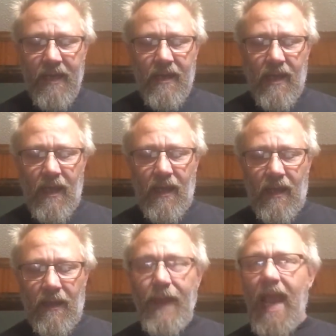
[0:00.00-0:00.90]

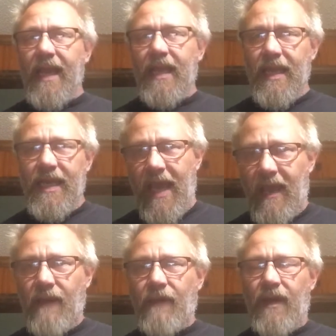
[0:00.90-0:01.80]
Back in the
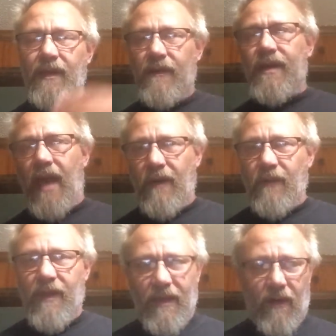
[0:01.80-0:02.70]
day, when you were done
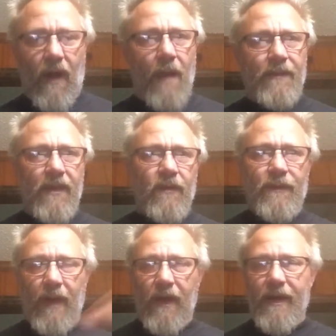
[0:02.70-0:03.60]
with a crop, you
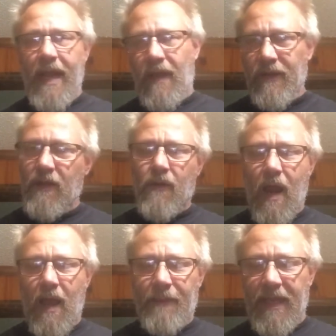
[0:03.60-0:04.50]
would burn down the
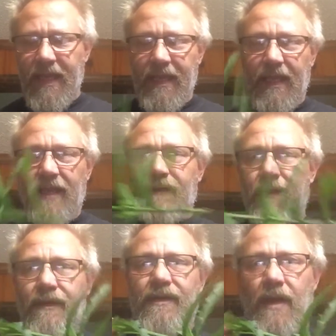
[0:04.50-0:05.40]
crop, and then these
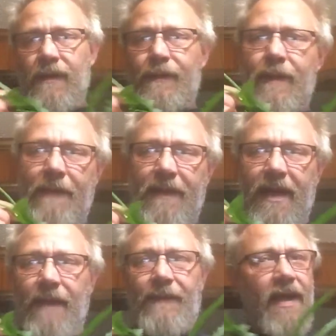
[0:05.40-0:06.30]
would start popping
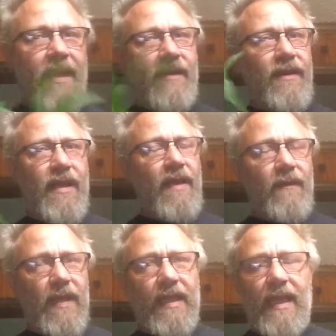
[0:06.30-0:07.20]
up, and they
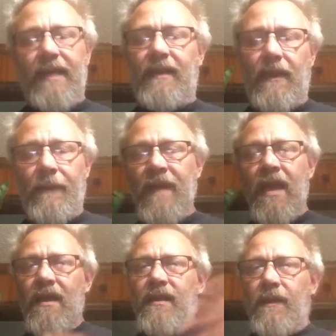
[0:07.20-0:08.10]
would collect them.
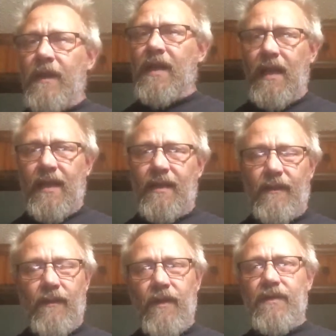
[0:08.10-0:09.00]
They would collect
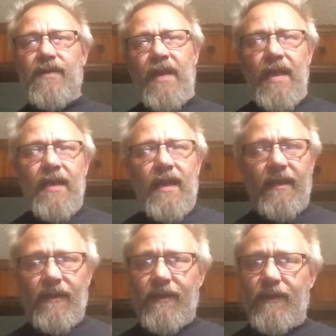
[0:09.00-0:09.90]
the roots
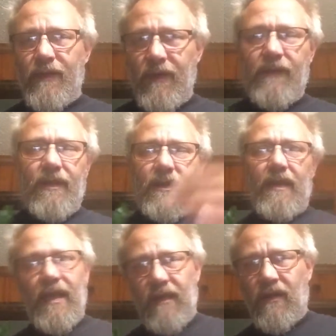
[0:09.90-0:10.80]
and use the roots
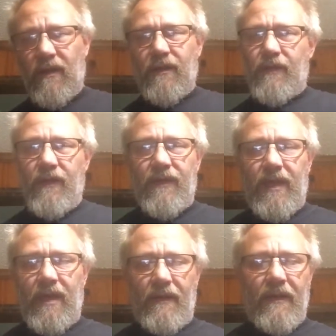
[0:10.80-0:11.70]
and cook the roots
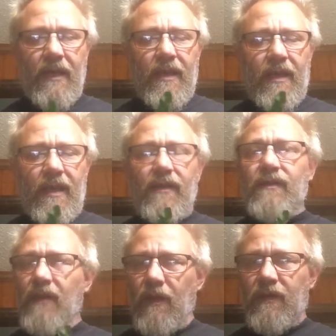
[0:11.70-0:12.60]
in and
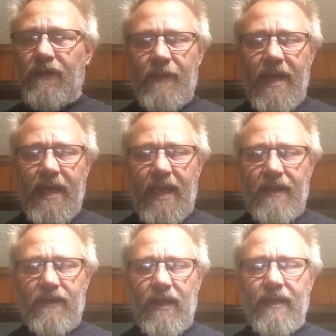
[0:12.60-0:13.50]
use those for
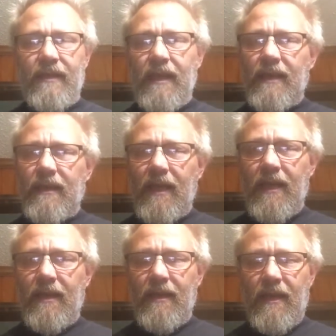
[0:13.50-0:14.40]
medications
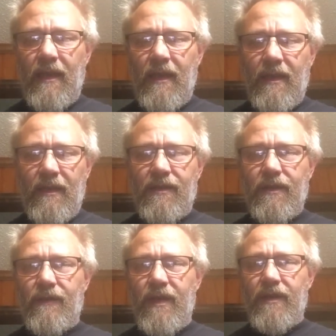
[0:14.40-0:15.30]
and the
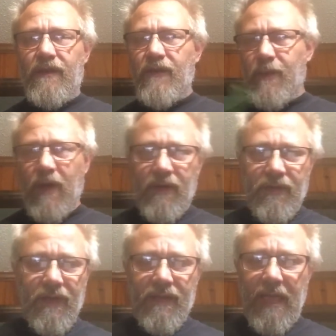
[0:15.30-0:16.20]
secretions for
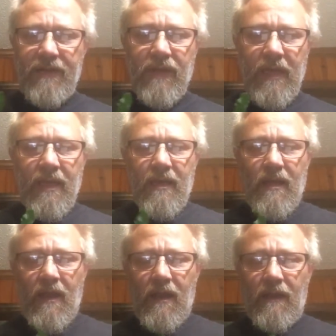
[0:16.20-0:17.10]
burns and such,
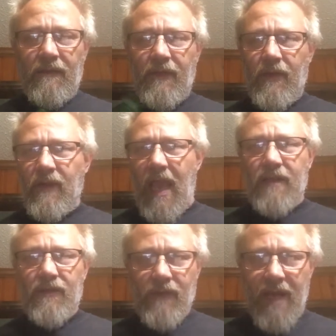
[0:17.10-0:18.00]
for
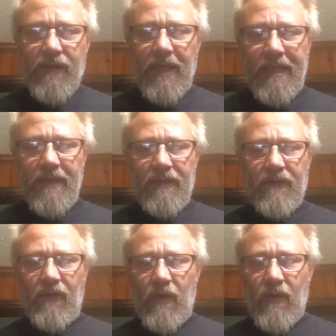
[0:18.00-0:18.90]
lacerations,
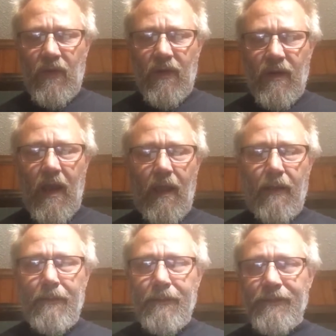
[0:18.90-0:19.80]
for
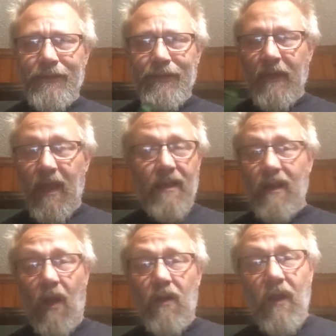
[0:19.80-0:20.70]

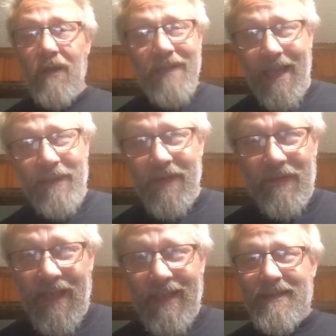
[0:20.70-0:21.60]
all types
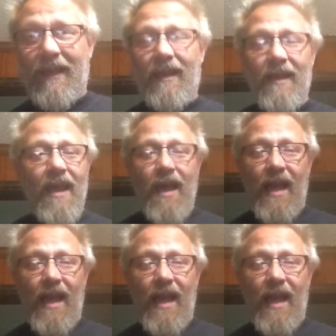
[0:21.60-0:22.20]
of things. I